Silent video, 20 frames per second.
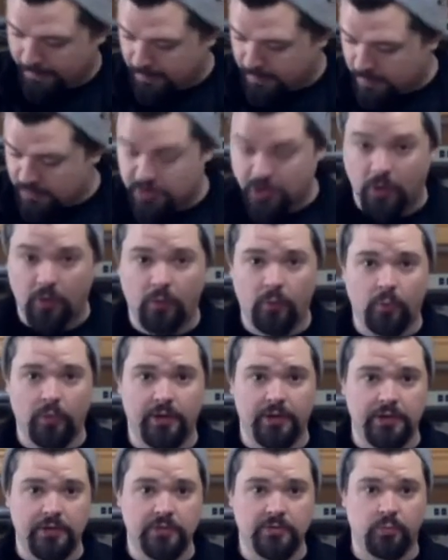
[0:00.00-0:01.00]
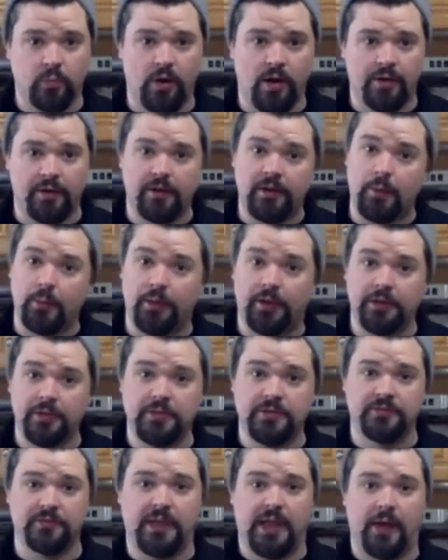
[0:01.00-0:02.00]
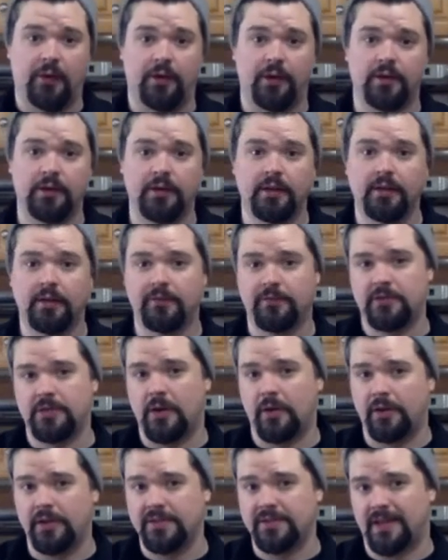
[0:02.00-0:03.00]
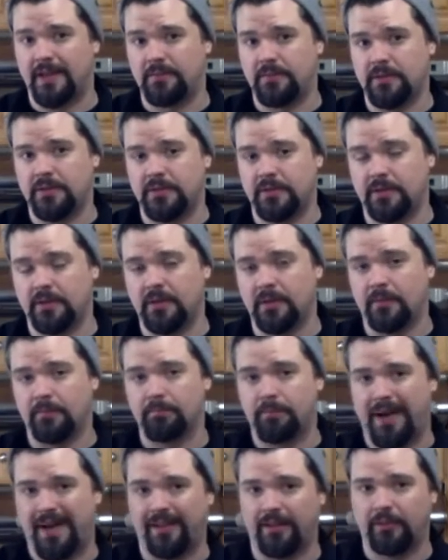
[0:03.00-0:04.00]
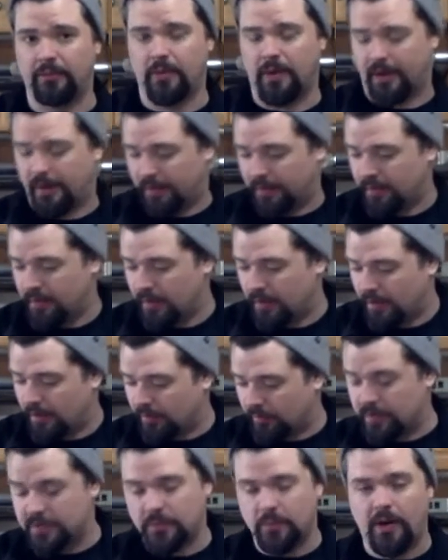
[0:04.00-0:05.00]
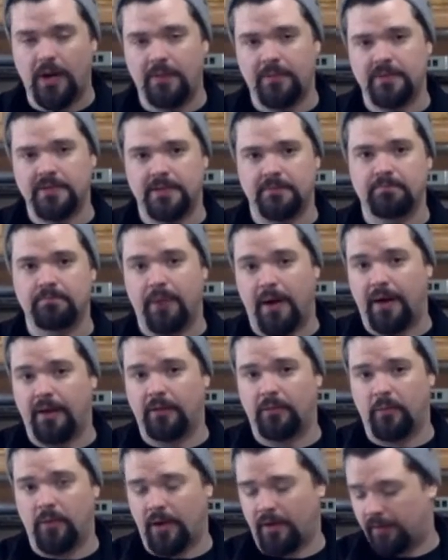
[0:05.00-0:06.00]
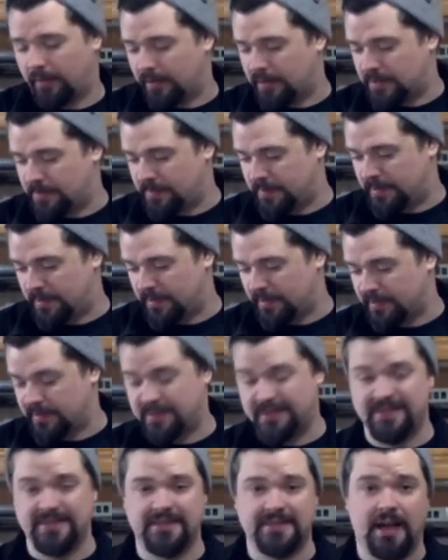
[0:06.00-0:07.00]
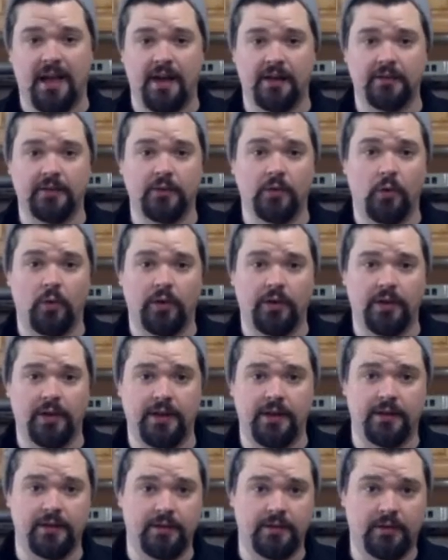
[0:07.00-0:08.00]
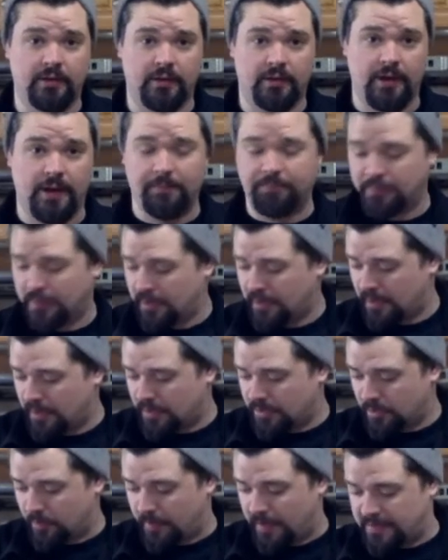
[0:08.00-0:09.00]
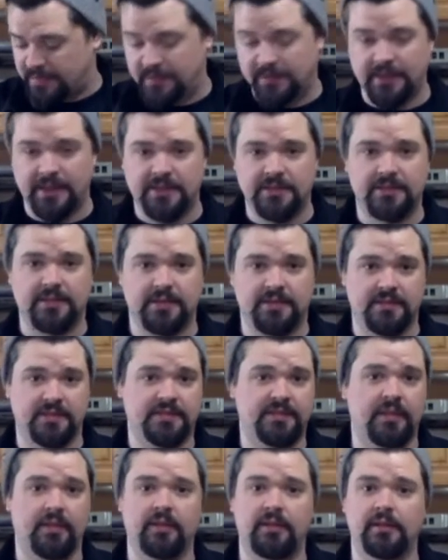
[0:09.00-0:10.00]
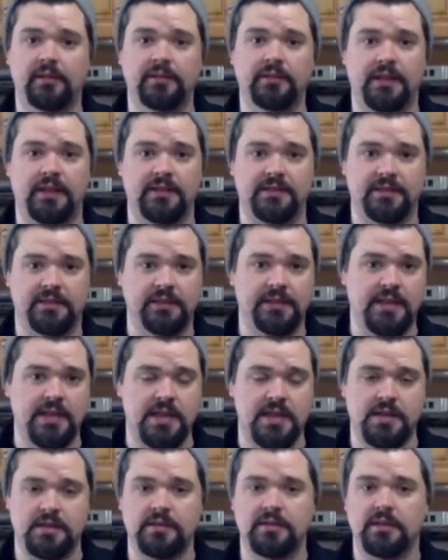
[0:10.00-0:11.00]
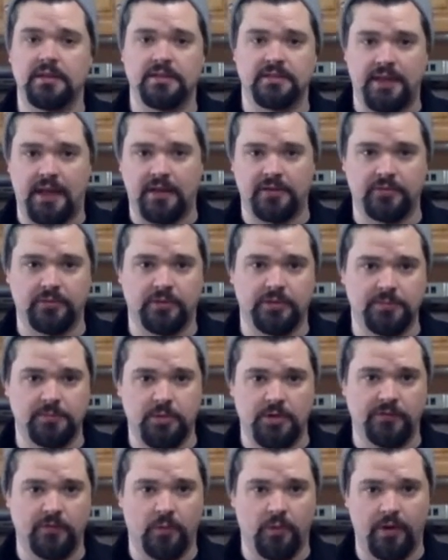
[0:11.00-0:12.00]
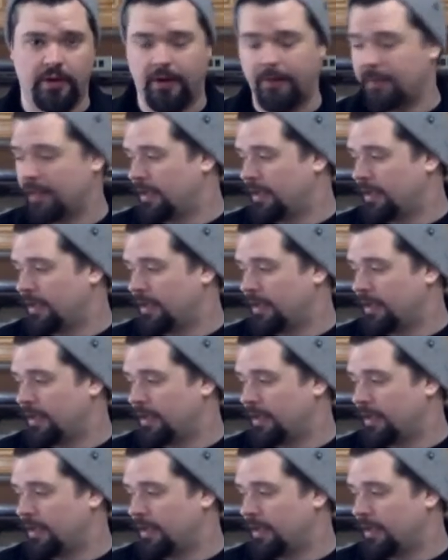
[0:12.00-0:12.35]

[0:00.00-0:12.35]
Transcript: So we're going to use water and we're going to use flour. If you notice, I'm using bottled water. The reason why I'm using bottled water is because this is non-chlorinated, all right? So basically it's distilled, it's clean, it's natural, it's beautiful water.